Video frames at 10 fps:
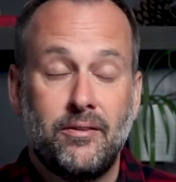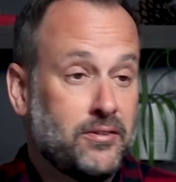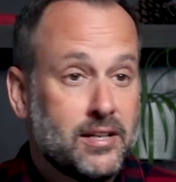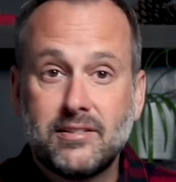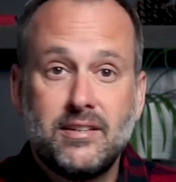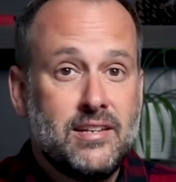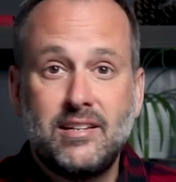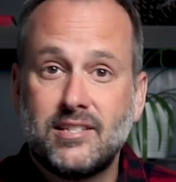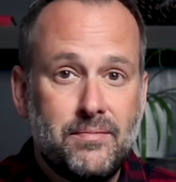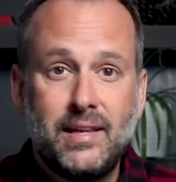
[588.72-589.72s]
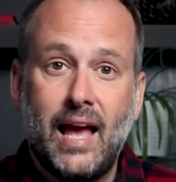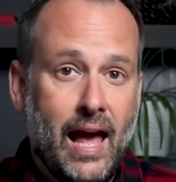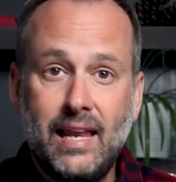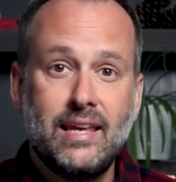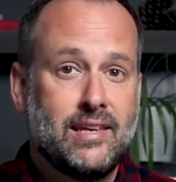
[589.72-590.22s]
There doesn't need to be
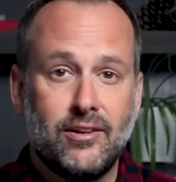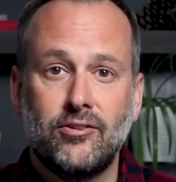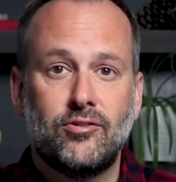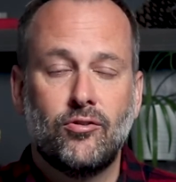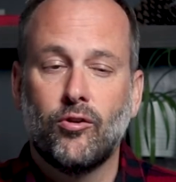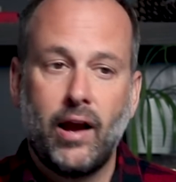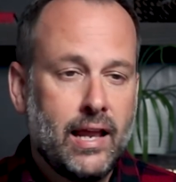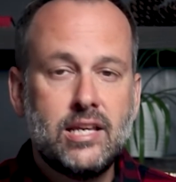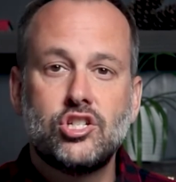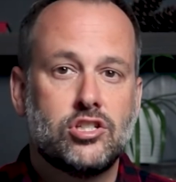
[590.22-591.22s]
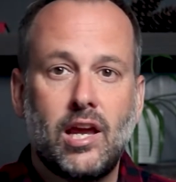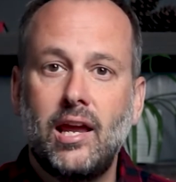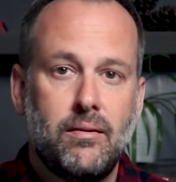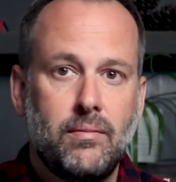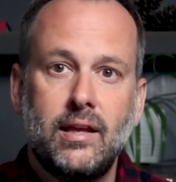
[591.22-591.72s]
any guilt or any
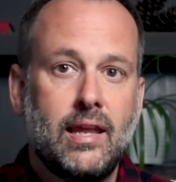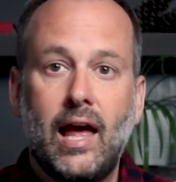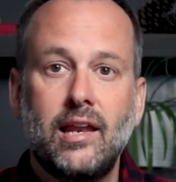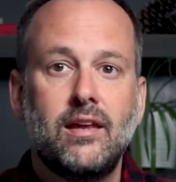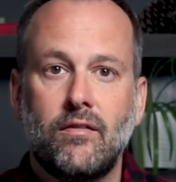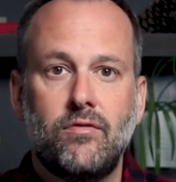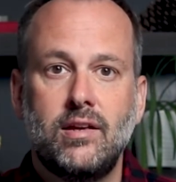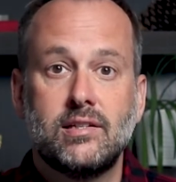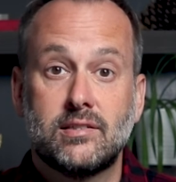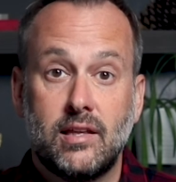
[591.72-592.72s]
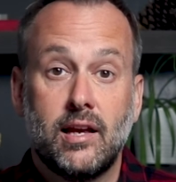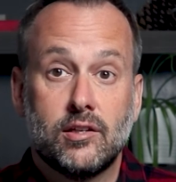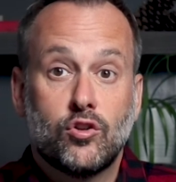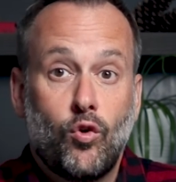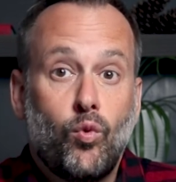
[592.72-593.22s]
shame in any of these
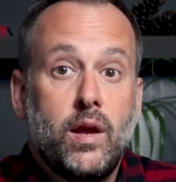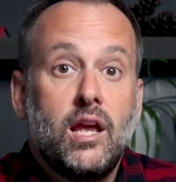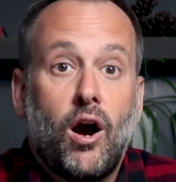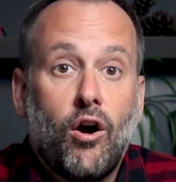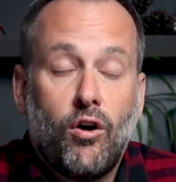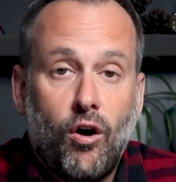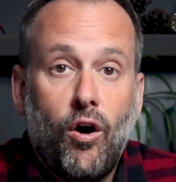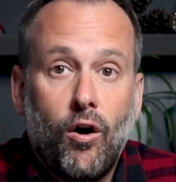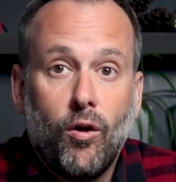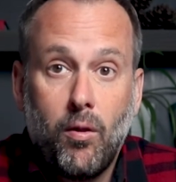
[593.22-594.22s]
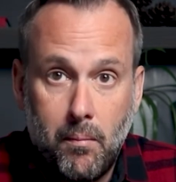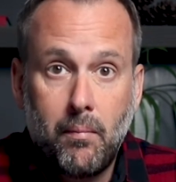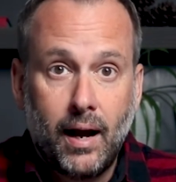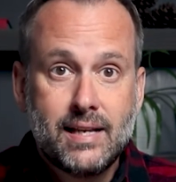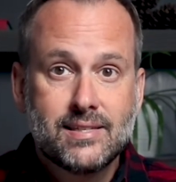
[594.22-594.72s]
things. We are all,
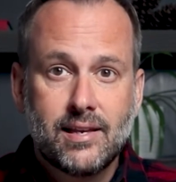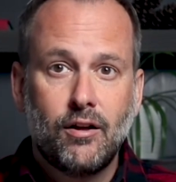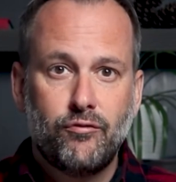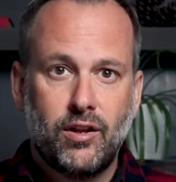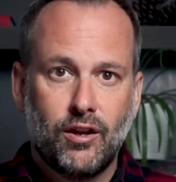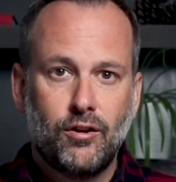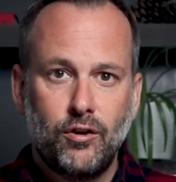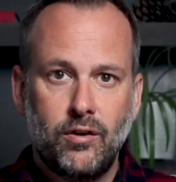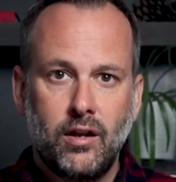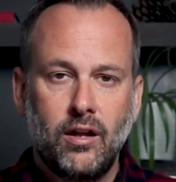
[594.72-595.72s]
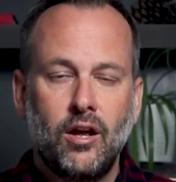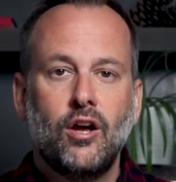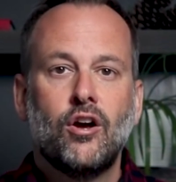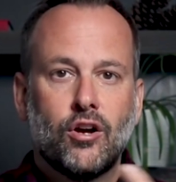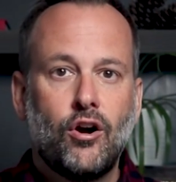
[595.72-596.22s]
myself included,
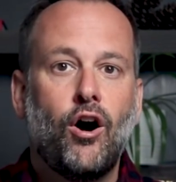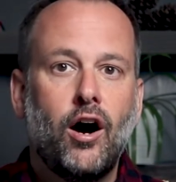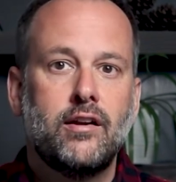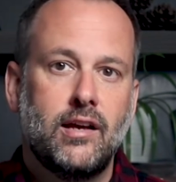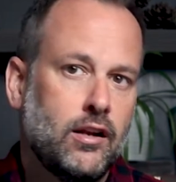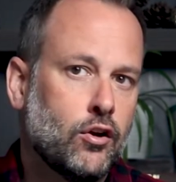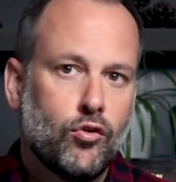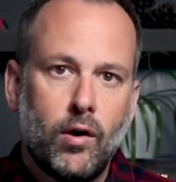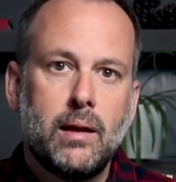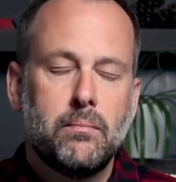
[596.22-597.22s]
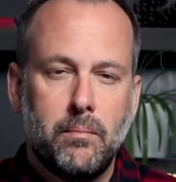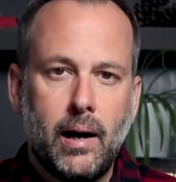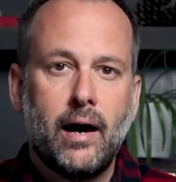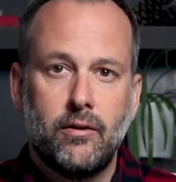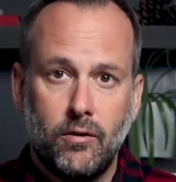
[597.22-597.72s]
caught in a great
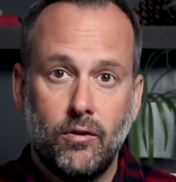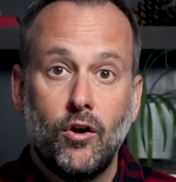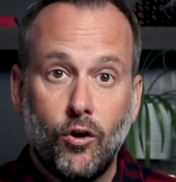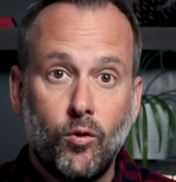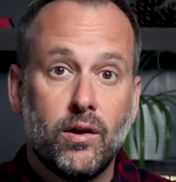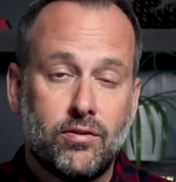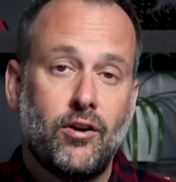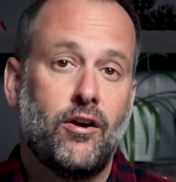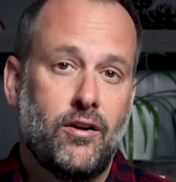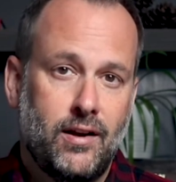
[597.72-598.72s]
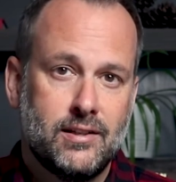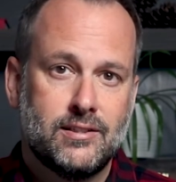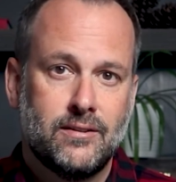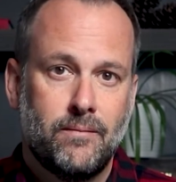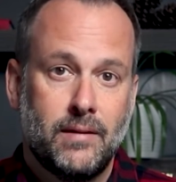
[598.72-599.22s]
battle with
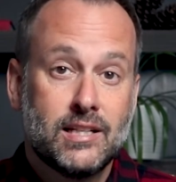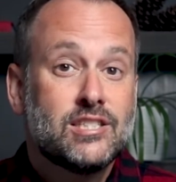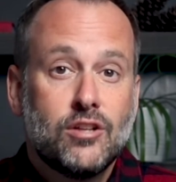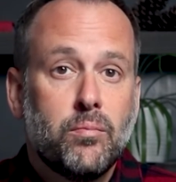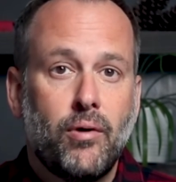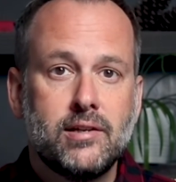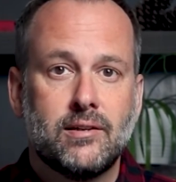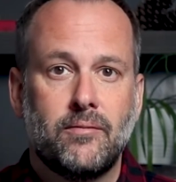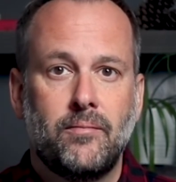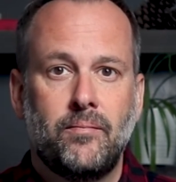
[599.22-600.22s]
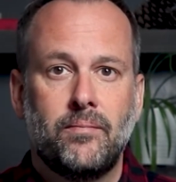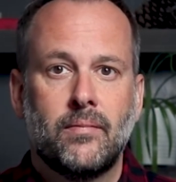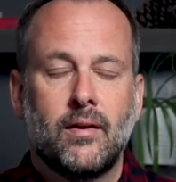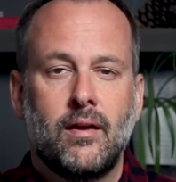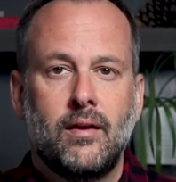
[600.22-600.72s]
darkness. It's still present.
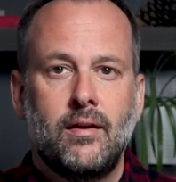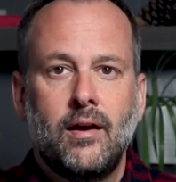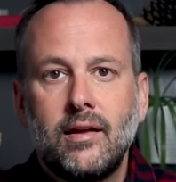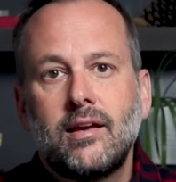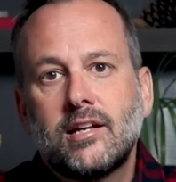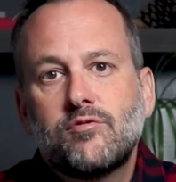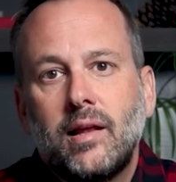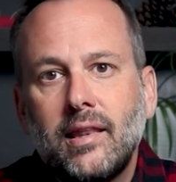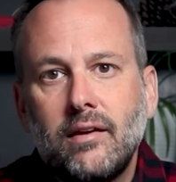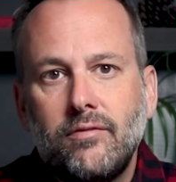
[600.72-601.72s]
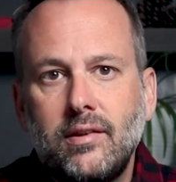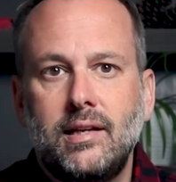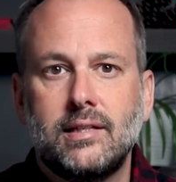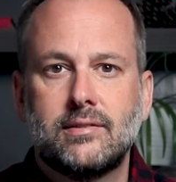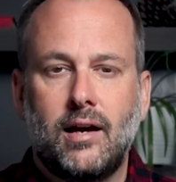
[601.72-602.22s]
And yet as we live in
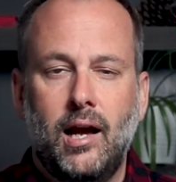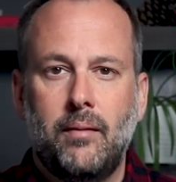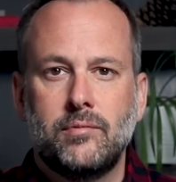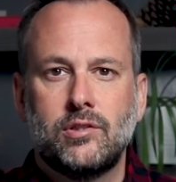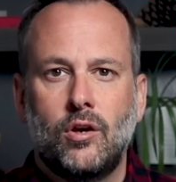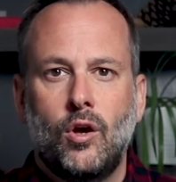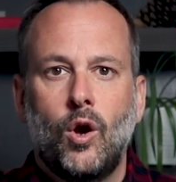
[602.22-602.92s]
these times,